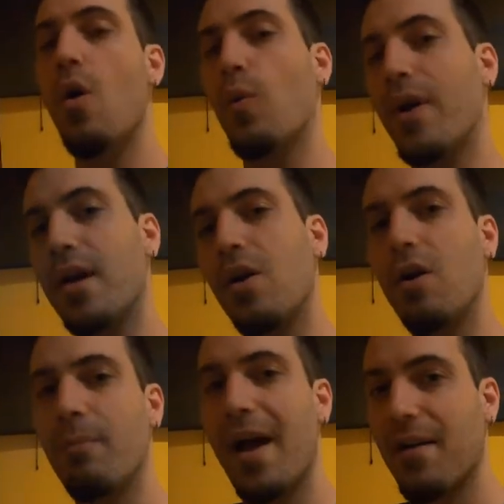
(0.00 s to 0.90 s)
When I
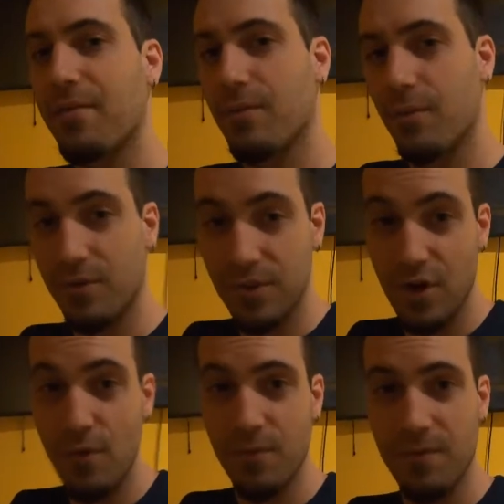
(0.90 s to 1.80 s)
called back to
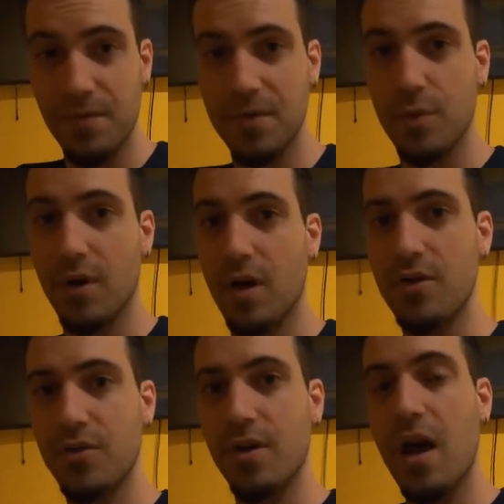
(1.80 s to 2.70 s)
go from 50 to
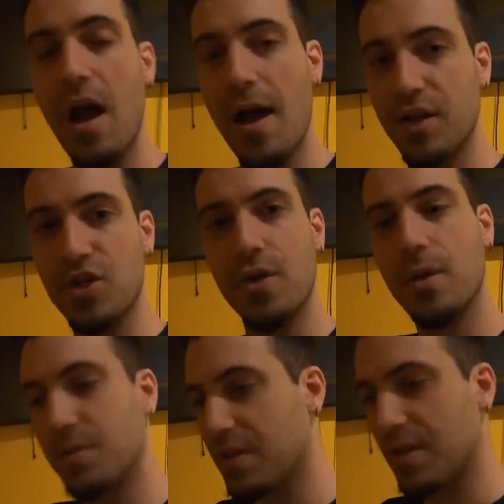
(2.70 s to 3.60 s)
100, I straight up
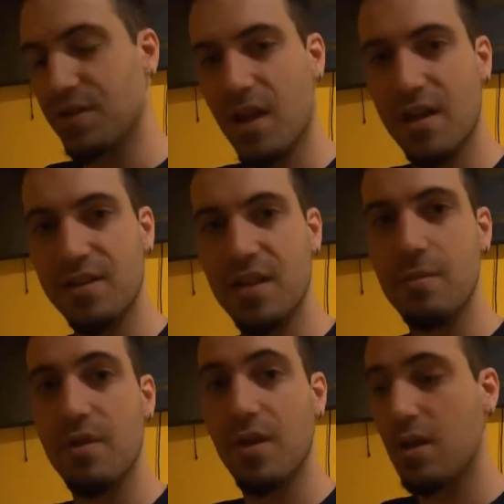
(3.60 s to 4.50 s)
did the exact same
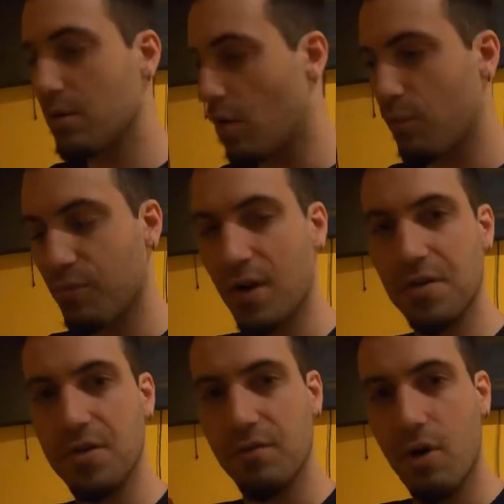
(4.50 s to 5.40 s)
thing, whole
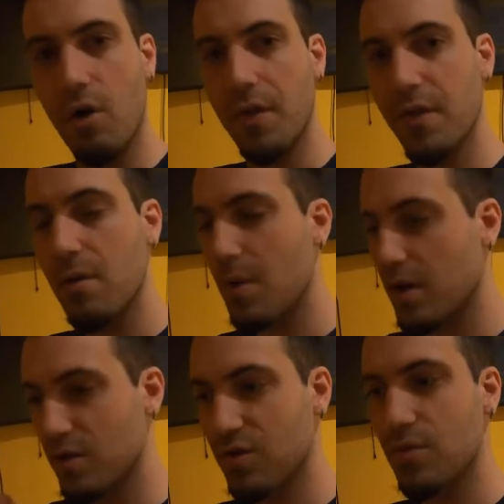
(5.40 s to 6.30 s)
process of calling them. And
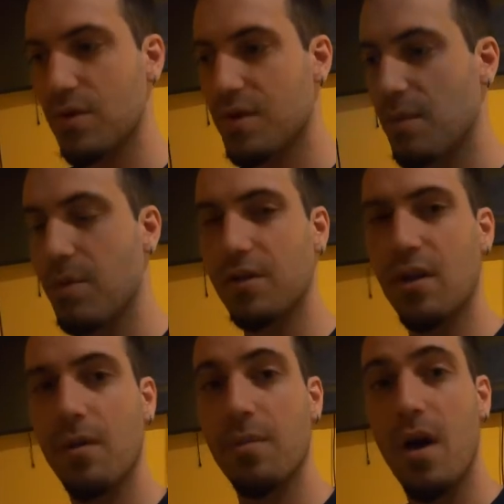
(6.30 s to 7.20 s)
as soon as they picked
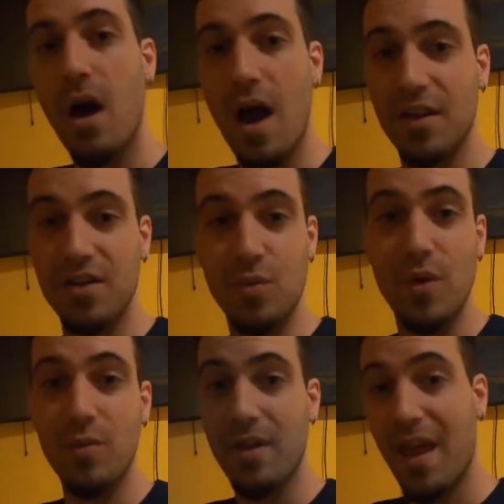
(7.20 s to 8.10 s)
up, I just
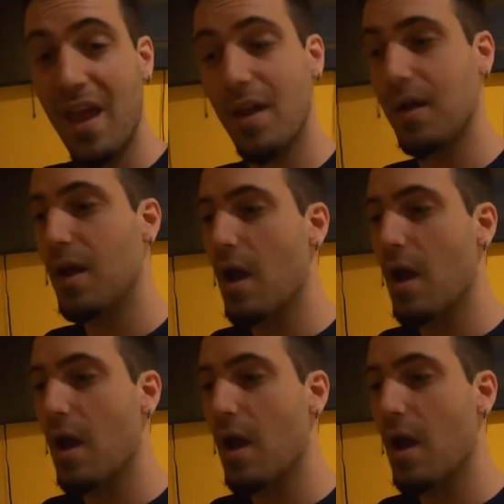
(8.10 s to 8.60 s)
went with, hey,